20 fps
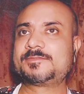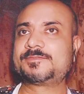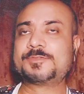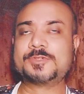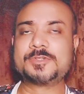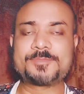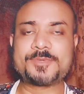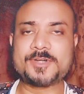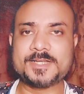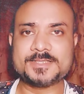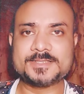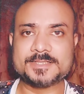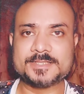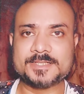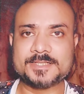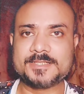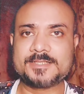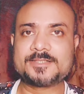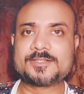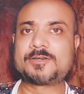food
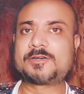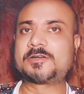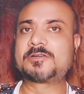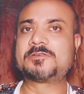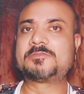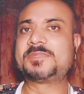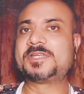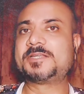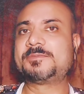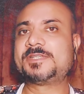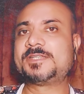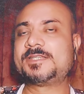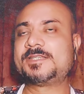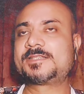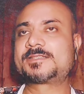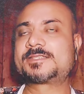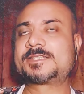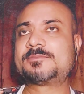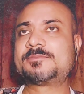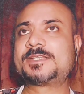poisoning, or maybe
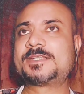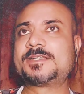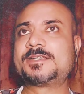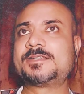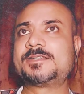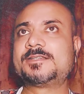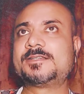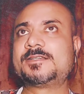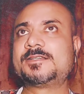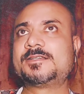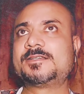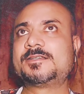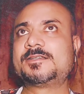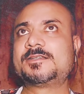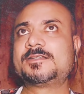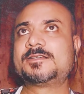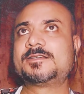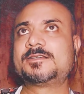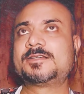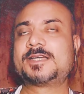it's something,
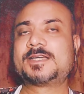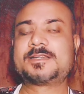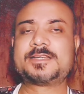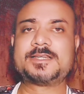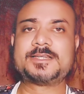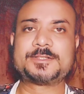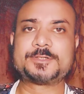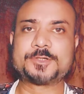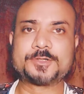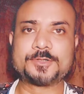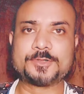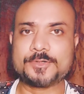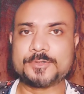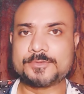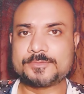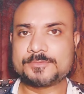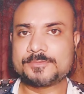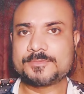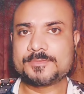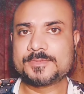I really don't
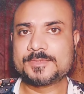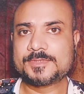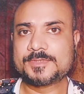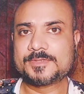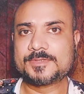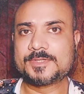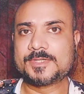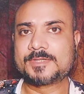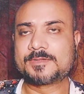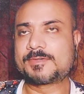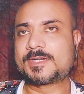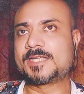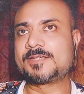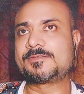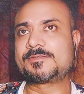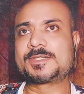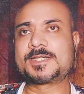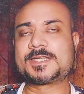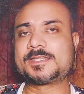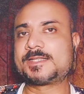know. Why
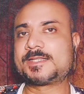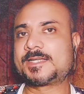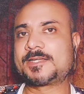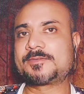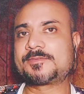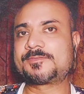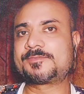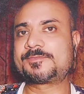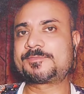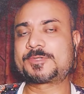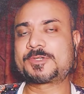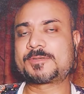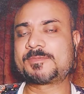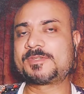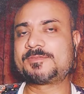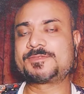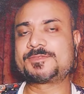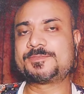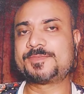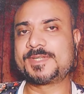would I have
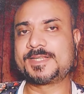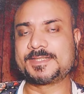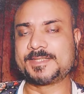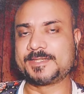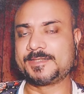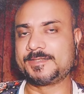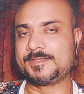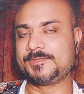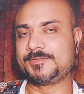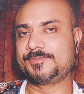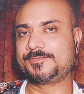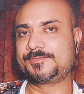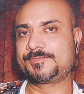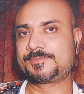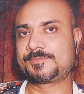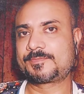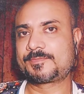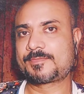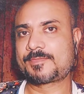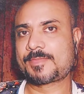problems breathing?
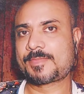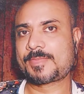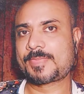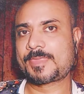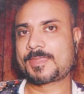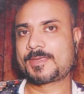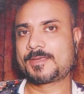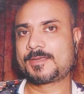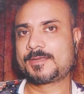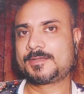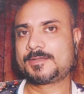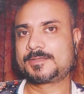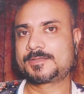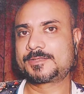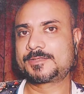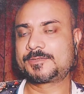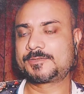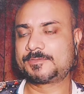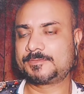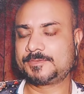
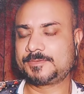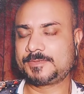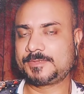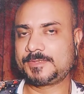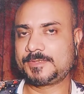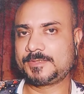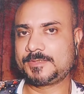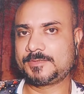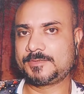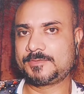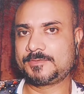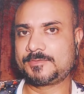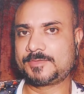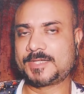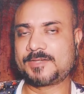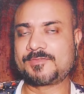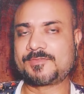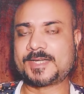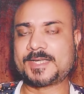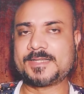So
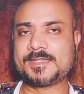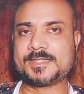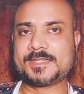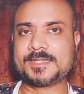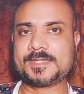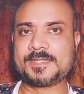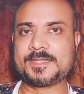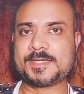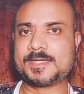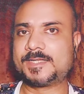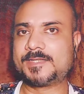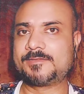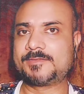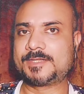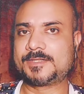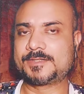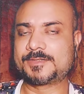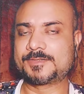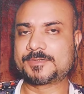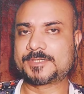one fine day I
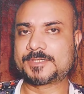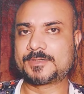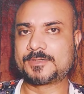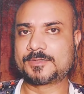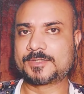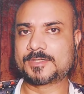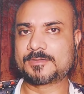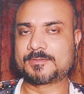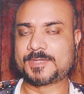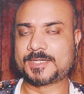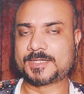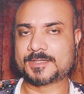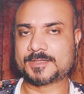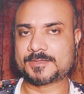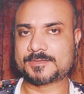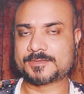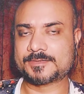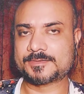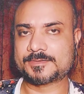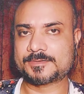went to the local
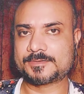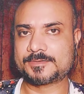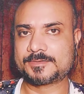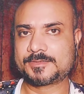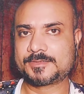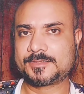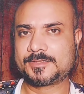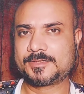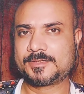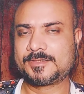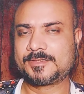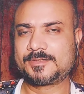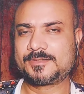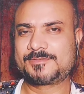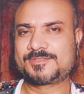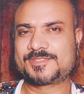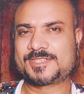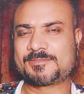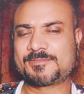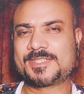market.
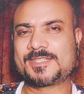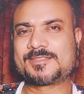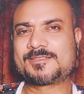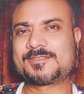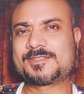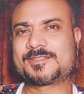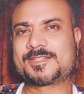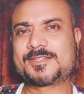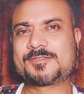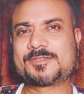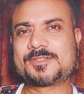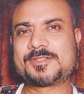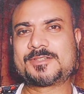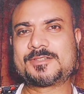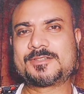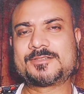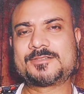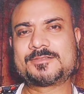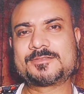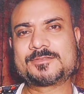The
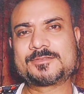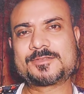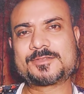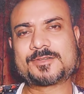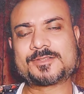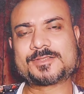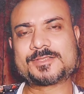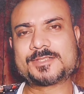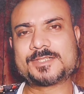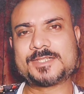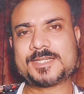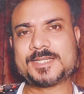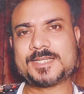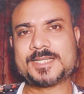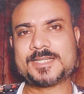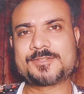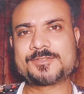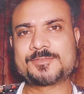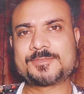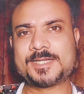regular grocery I
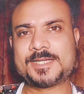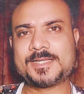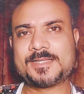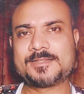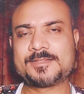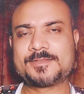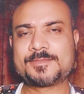had to buy.